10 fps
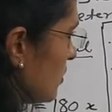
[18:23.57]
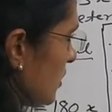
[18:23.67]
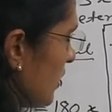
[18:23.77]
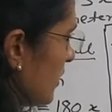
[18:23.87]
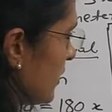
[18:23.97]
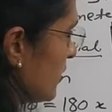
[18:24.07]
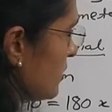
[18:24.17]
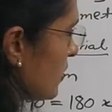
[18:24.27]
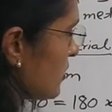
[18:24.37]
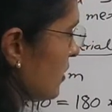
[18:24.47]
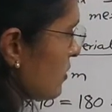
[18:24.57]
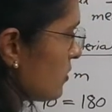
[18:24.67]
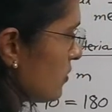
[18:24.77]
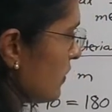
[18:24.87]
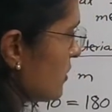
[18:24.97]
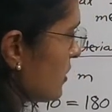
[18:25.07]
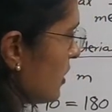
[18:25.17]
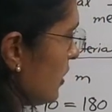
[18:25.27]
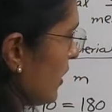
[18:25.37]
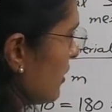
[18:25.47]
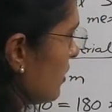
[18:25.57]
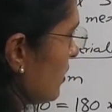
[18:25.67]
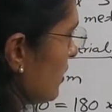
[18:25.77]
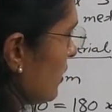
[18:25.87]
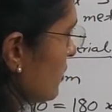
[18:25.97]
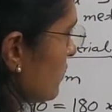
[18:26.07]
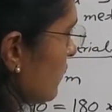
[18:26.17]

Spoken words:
366 ones are, and here it is